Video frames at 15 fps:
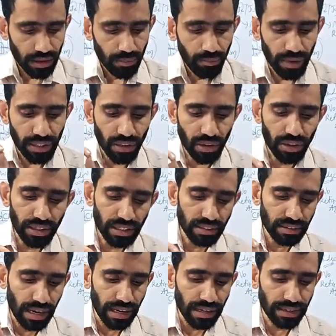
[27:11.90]
Minorities
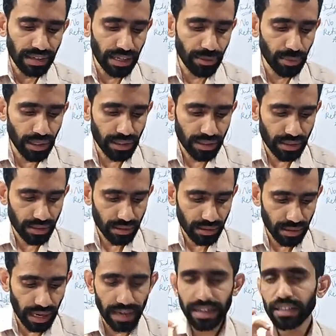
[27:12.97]
and Tribals
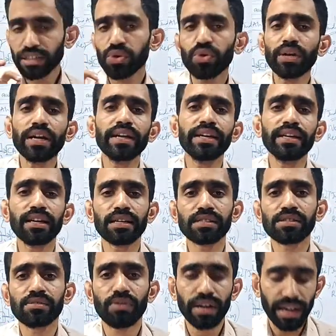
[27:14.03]
and Excluded Areas
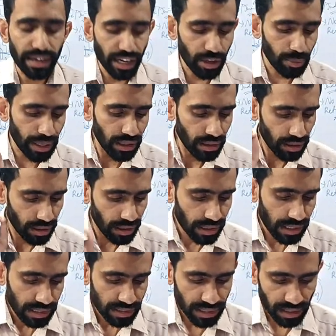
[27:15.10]
were headed by
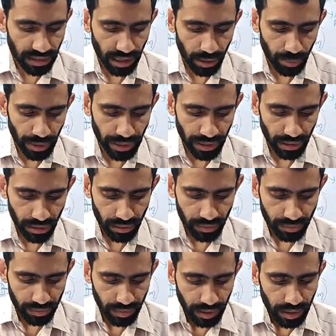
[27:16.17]
Sardar Patel.
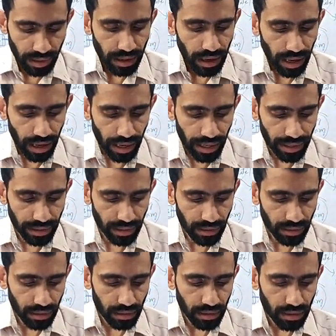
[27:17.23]

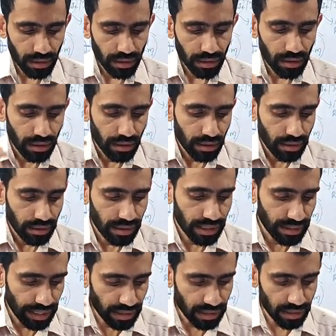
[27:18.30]
And the
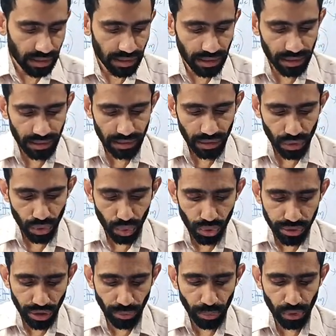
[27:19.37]
next is
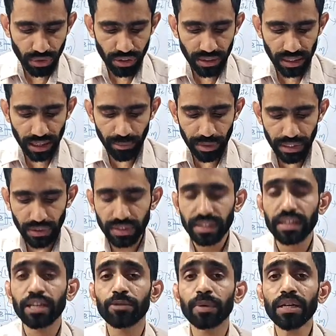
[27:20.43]
Rules of Procedure Committee was
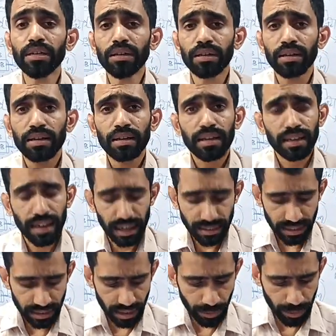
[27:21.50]
headed by
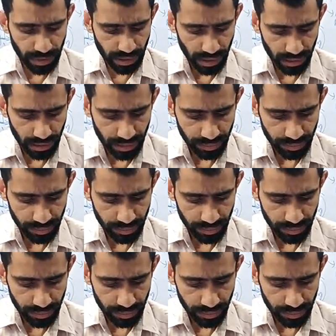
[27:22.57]
Rajendra Prasad.